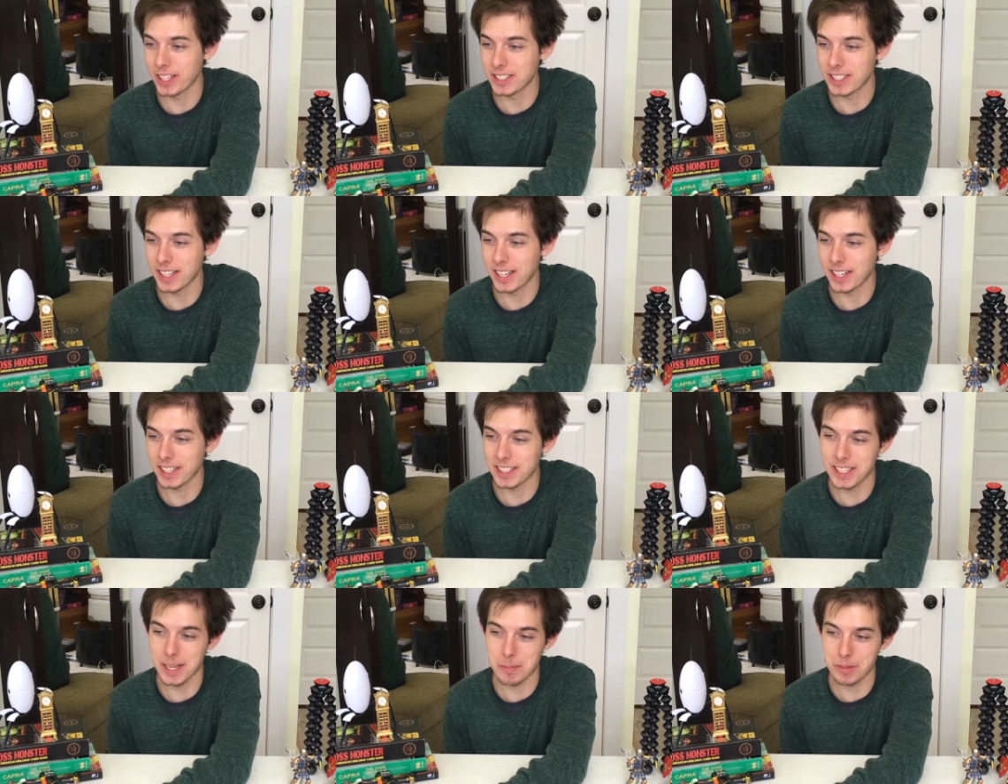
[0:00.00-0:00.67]
and
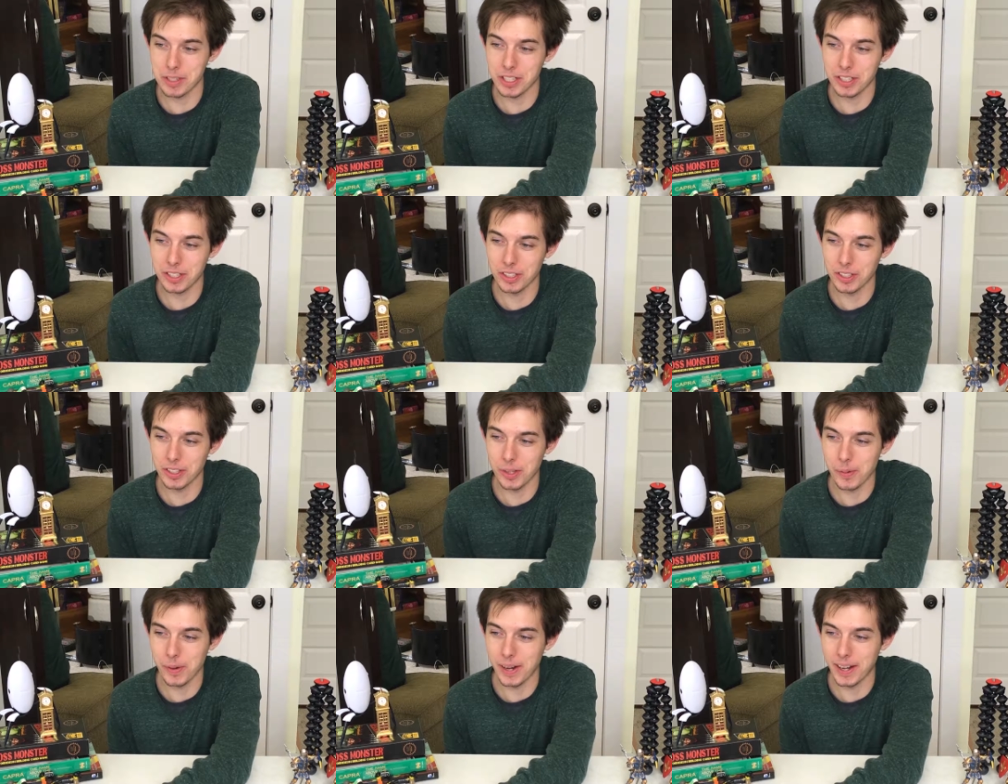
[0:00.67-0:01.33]
said, except Jingle
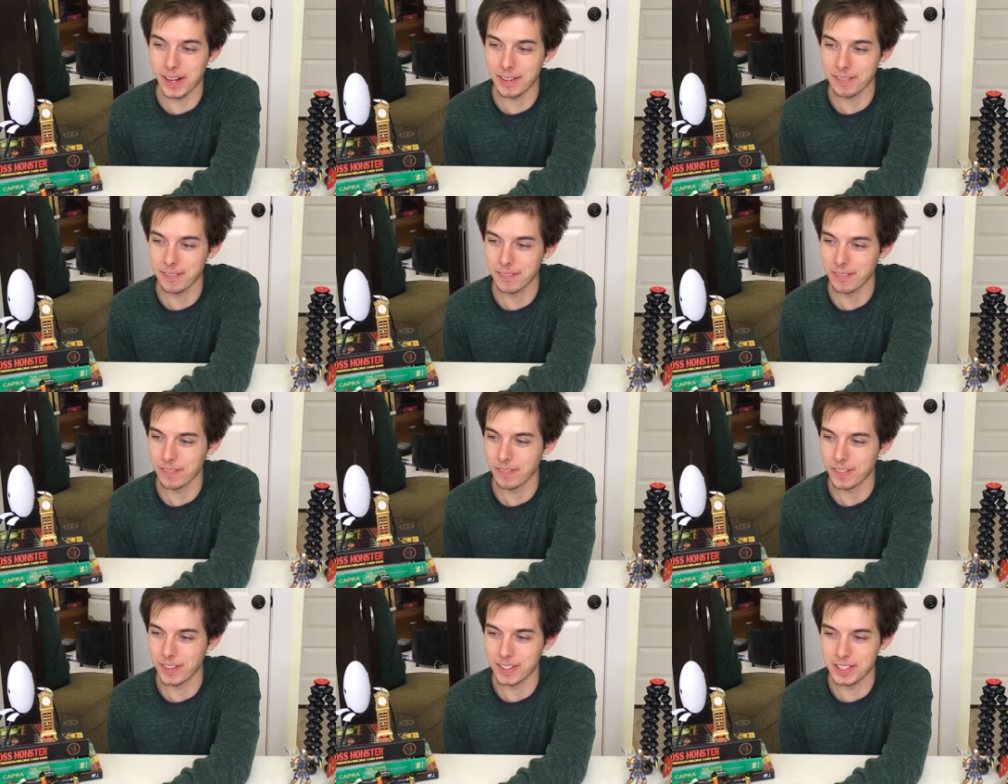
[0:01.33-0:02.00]
All The Way,
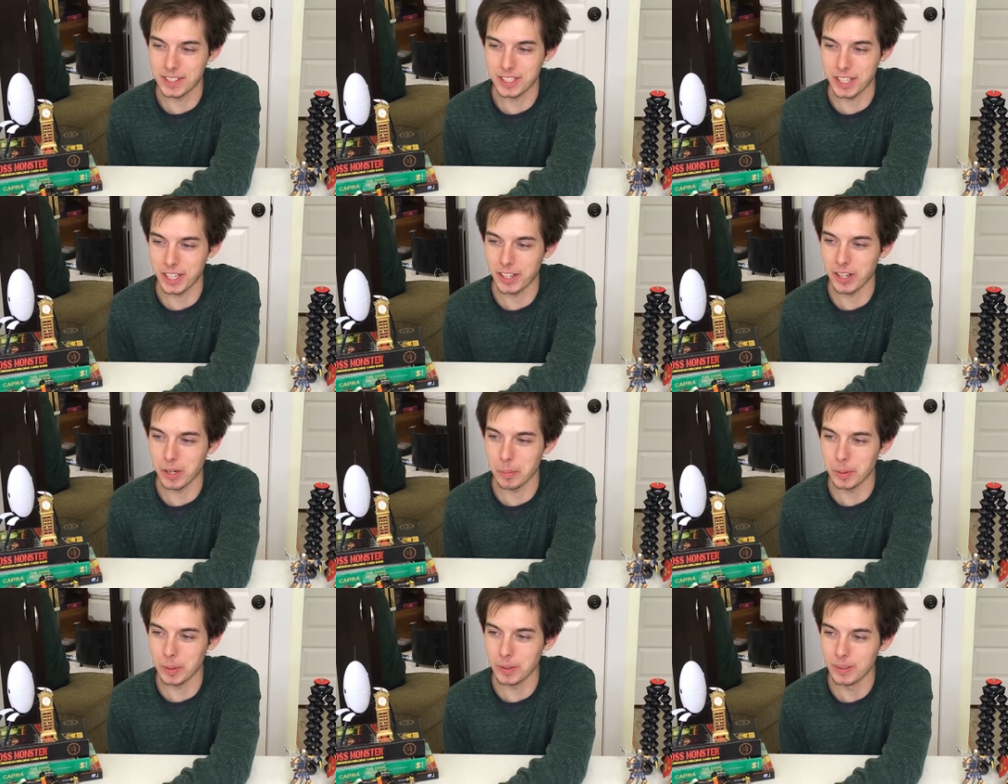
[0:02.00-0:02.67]
it's
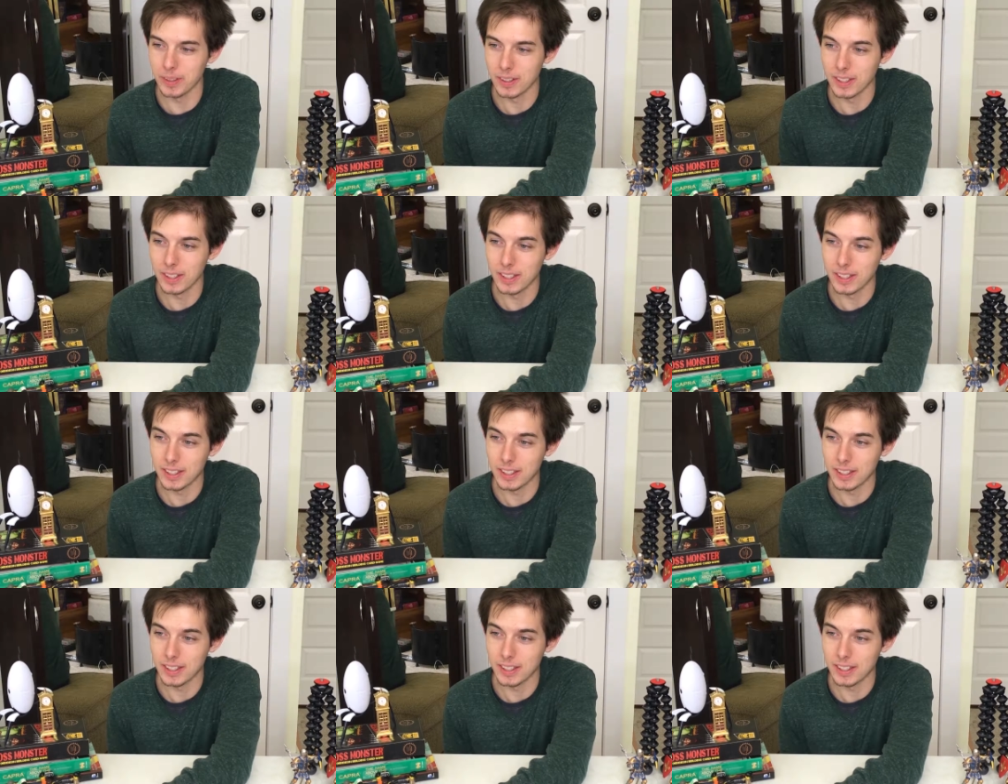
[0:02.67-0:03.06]
terrible.